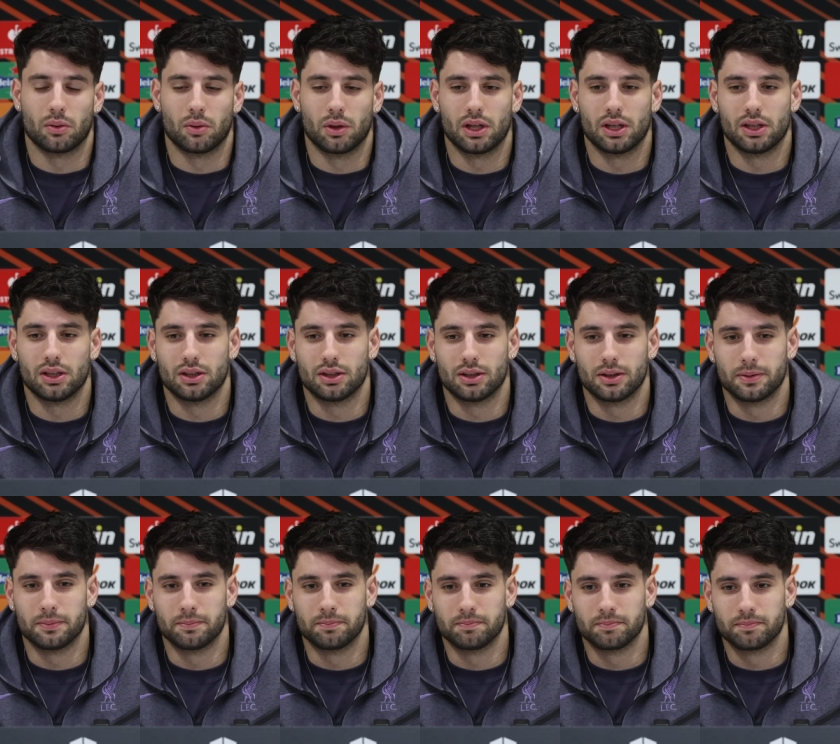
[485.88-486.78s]
Well,
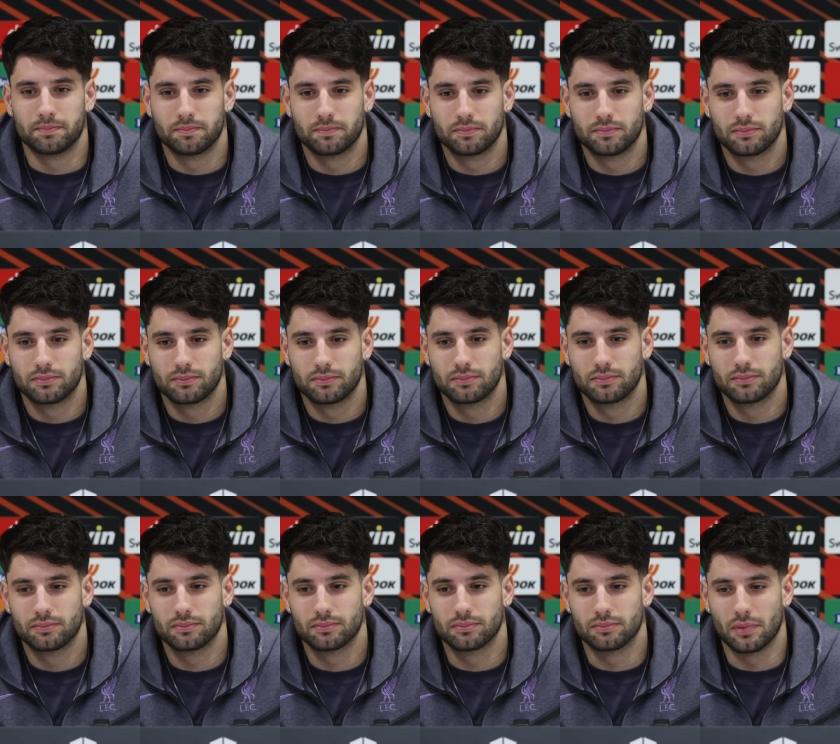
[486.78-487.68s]
um,
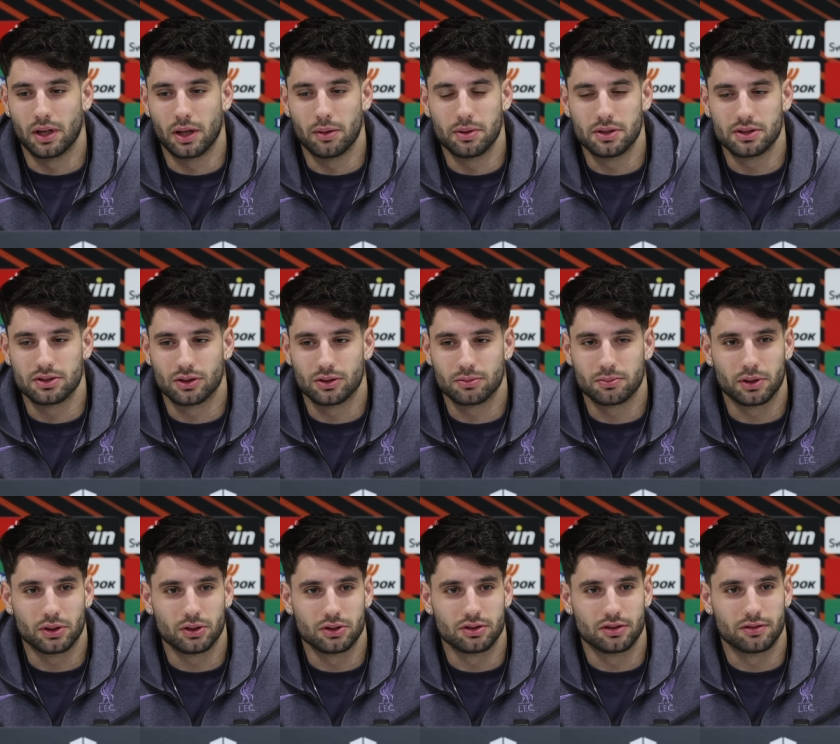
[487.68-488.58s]
maybe it's not
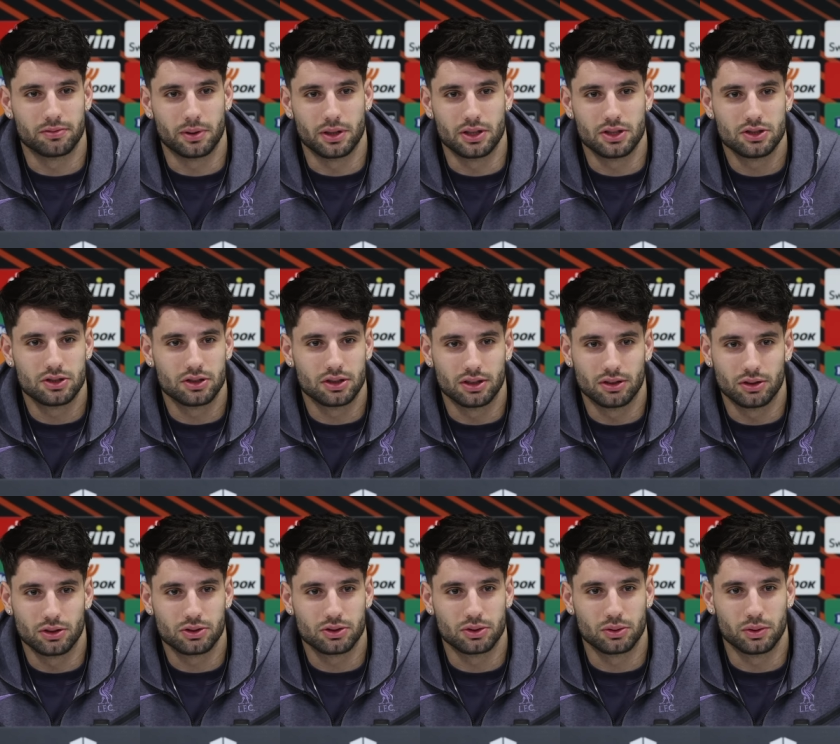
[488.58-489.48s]
because of my injury.
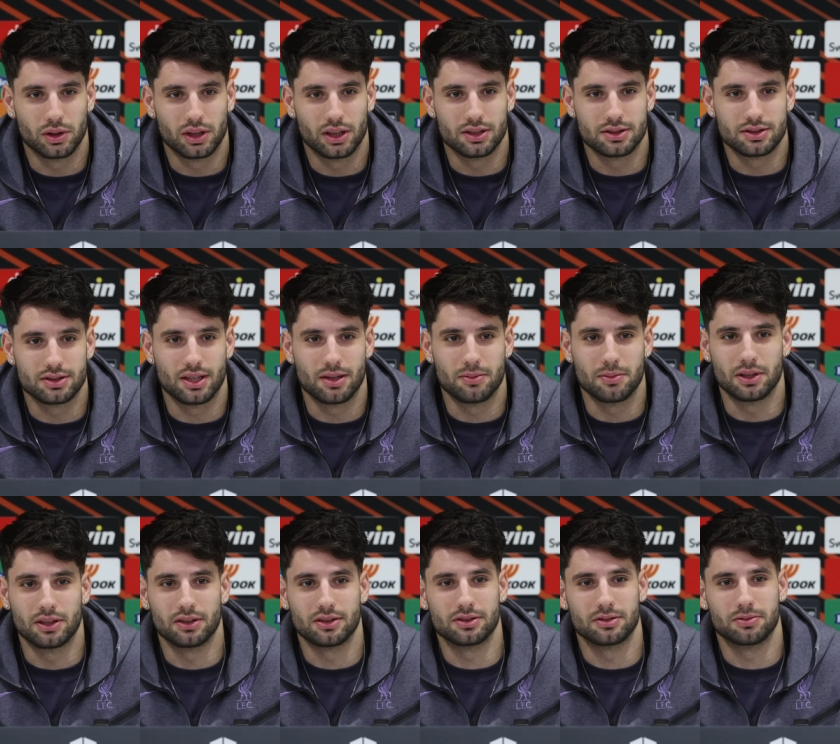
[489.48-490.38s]
Also, we can say
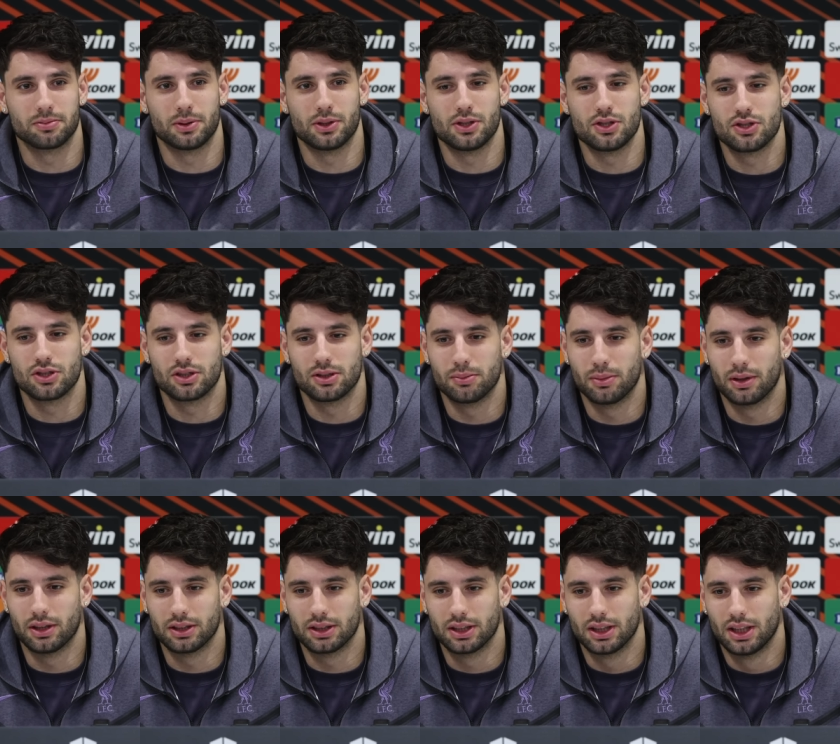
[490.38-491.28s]
because of my injury,
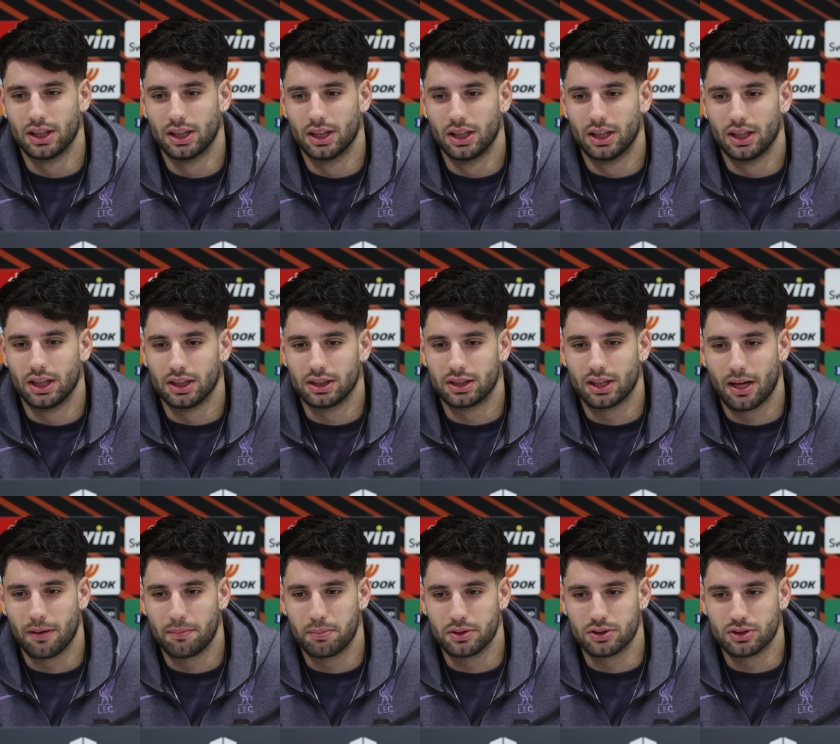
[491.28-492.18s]
but it
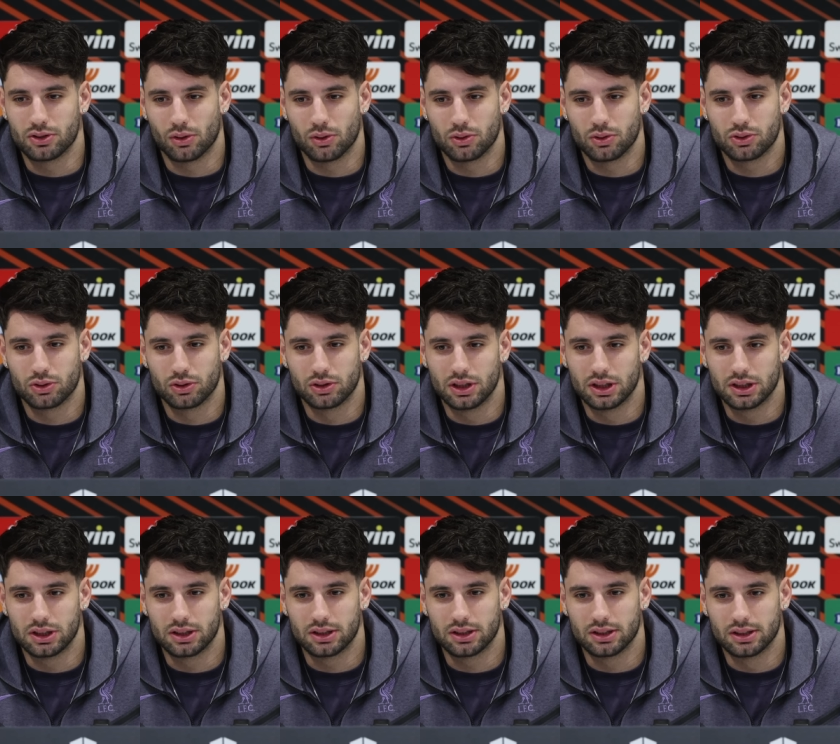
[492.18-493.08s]
happens also
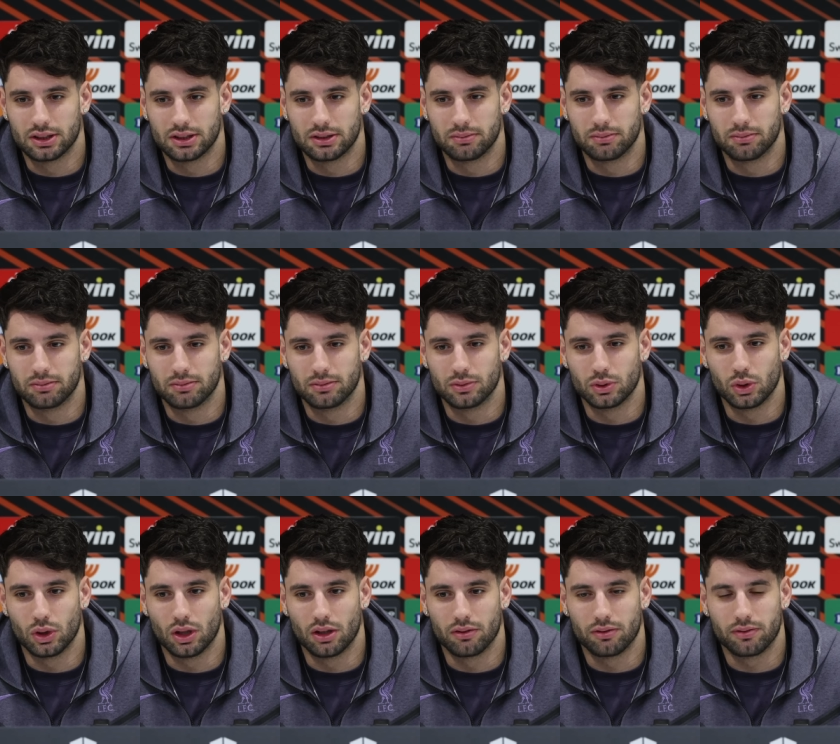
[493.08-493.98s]
that um,
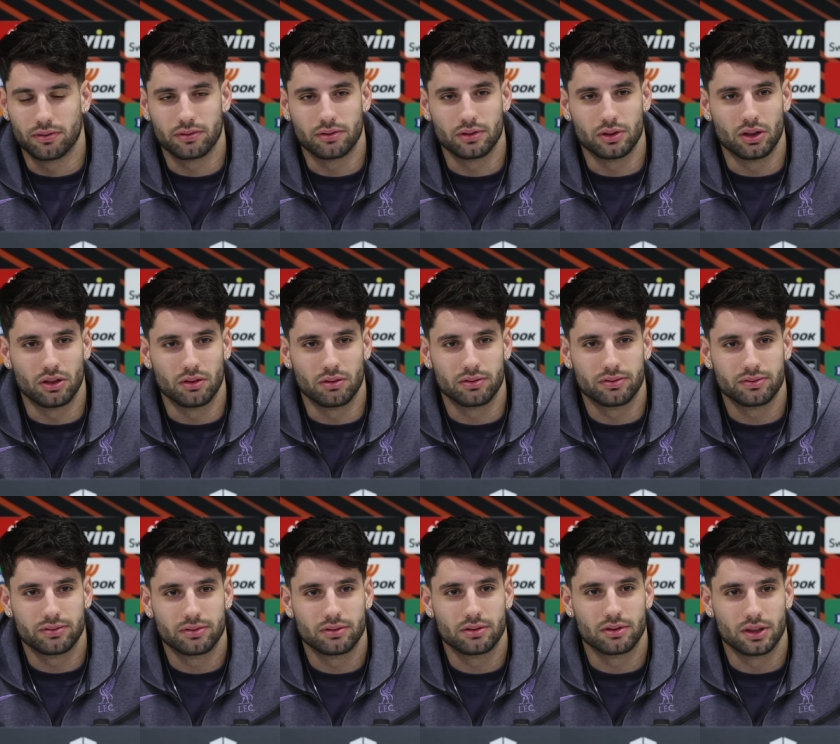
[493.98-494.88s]
you have you
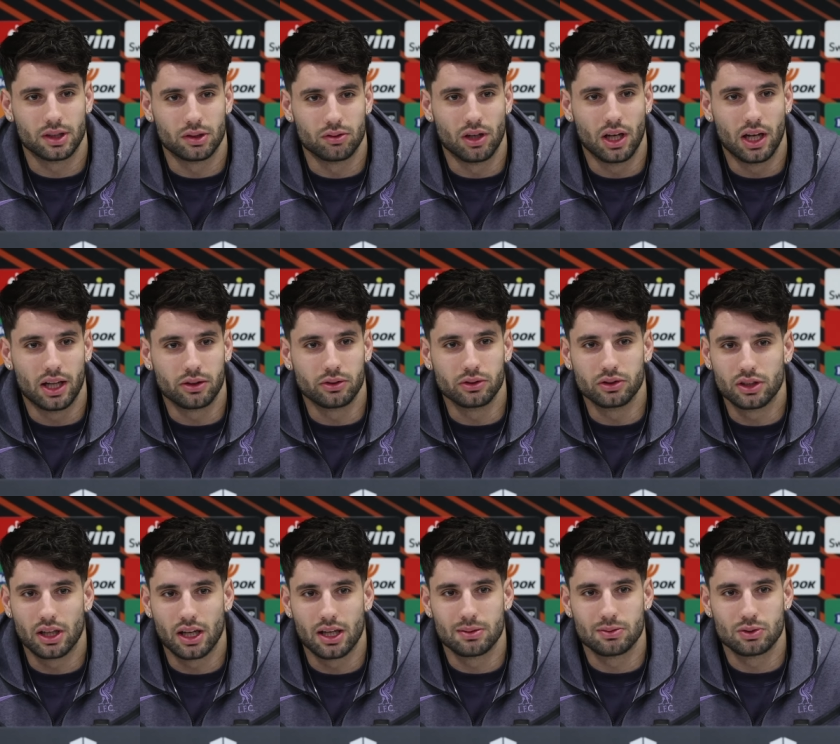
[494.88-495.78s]
have really
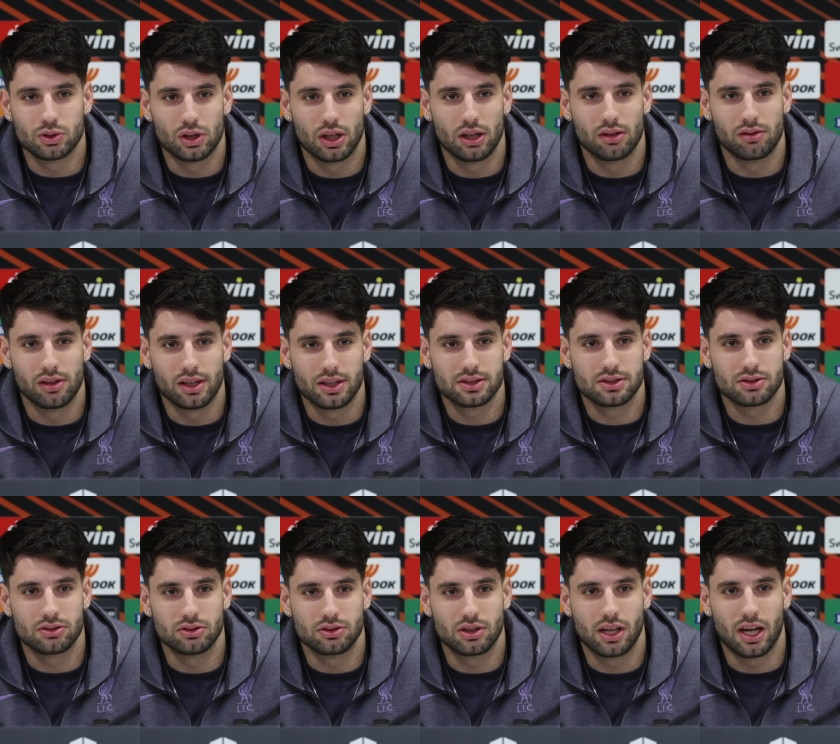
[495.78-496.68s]
good games, you have
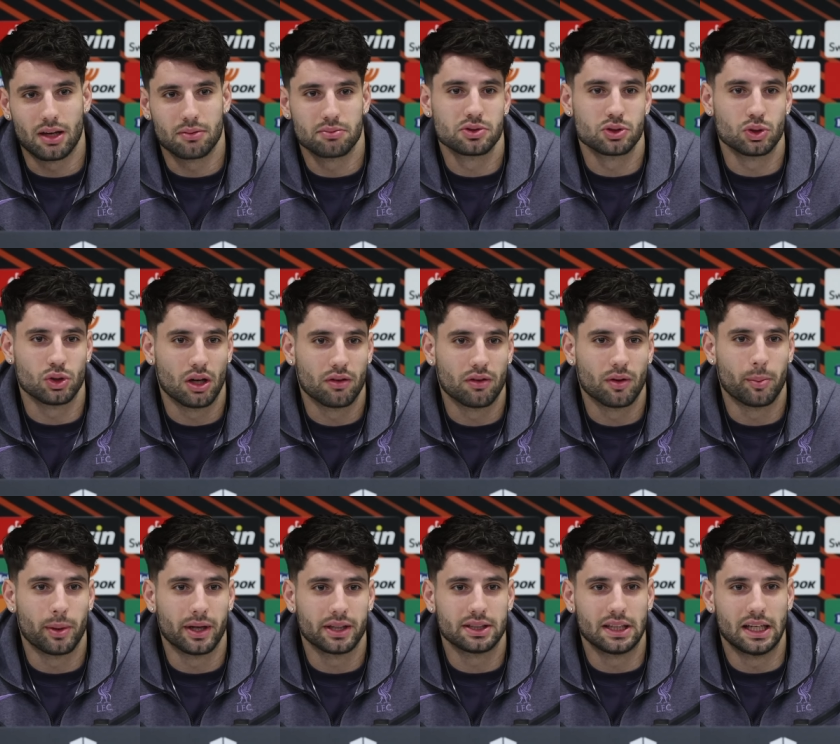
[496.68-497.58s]
less good games, you have a
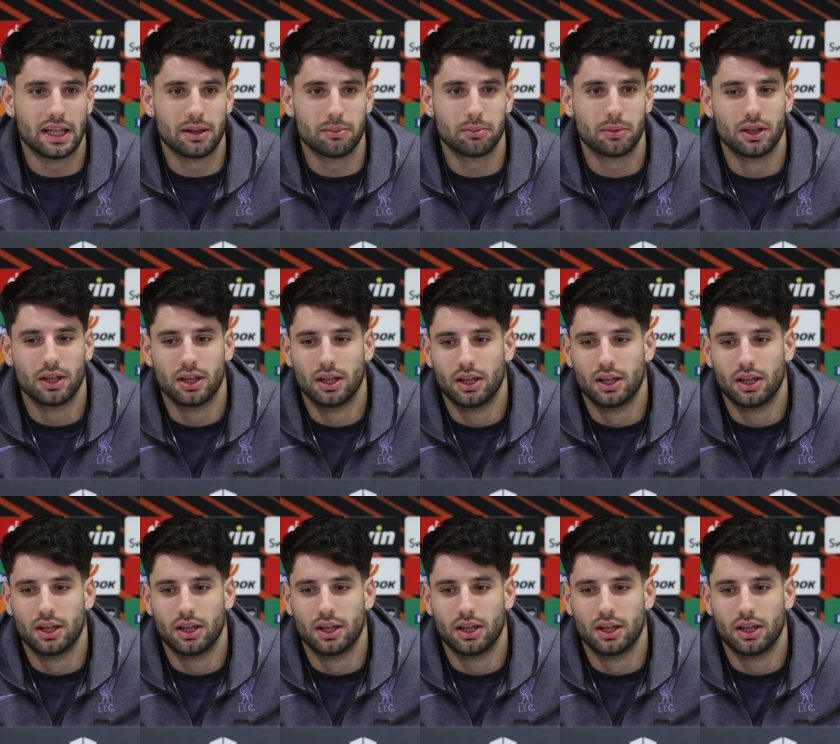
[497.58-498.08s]
bad game.